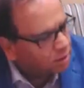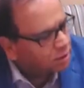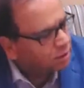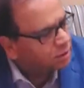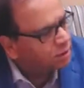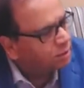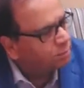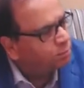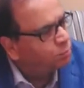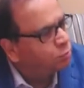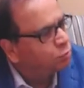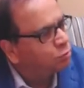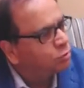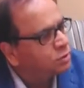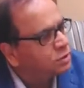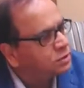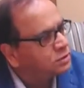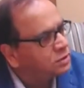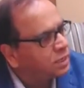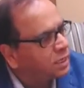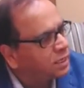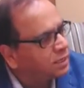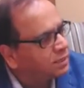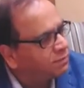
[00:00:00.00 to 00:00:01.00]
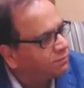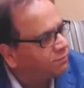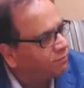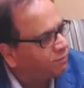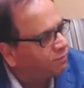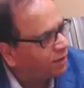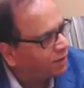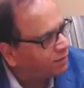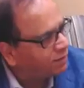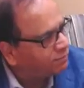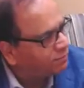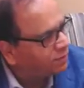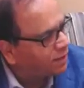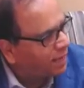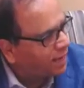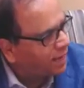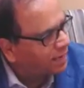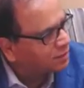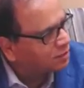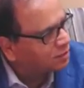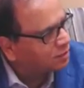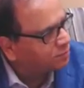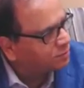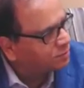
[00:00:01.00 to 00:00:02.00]
The book is like a
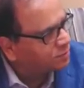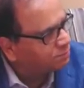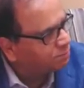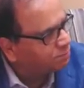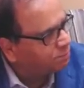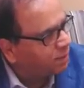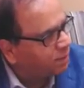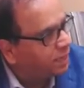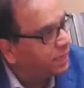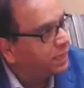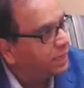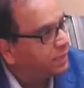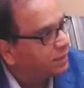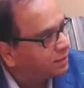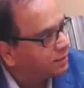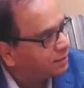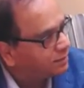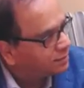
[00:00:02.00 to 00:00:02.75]
5-act of a play.